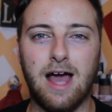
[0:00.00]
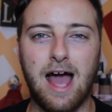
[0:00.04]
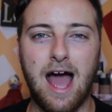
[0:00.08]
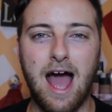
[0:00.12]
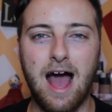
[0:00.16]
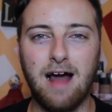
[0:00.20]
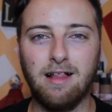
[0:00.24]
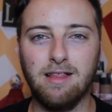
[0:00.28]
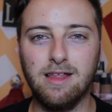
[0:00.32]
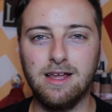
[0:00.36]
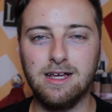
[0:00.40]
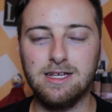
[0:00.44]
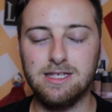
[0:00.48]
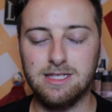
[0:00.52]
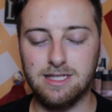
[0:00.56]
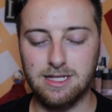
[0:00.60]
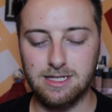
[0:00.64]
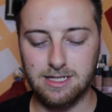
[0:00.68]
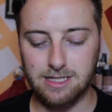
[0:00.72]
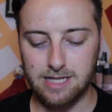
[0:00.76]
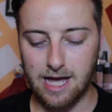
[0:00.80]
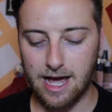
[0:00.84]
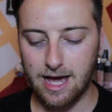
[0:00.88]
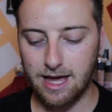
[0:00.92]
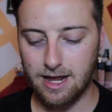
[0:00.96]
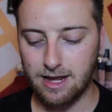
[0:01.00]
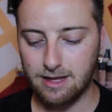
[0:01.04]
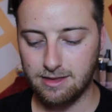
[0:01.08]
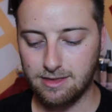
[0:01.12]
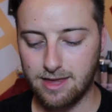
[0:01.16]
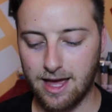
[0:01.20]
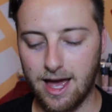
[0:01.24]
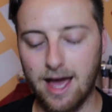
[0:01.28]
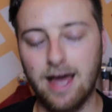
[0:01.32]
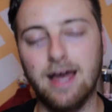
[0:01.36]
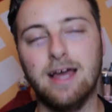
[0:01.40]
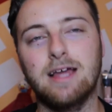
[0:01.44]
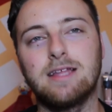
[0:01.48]
Alex decided
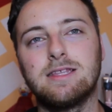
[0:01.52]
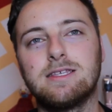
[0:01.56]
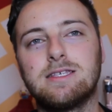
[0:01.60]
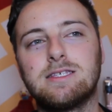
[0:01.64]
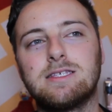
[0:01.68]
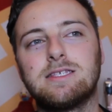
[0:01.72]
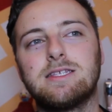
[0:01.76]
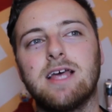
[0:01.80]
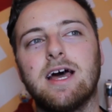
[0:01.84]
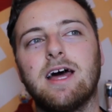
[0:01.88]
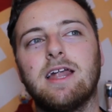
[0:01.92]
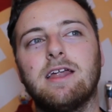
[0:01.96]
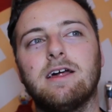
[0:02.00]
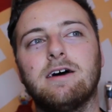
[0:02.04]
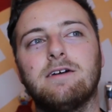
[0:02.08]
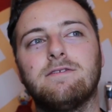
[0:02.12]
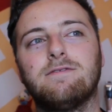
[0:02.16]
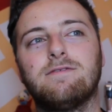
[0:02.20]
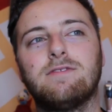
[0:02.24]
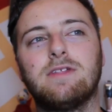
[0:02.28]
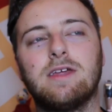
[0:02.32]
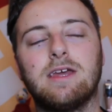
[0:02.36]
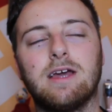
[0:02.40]
that instead of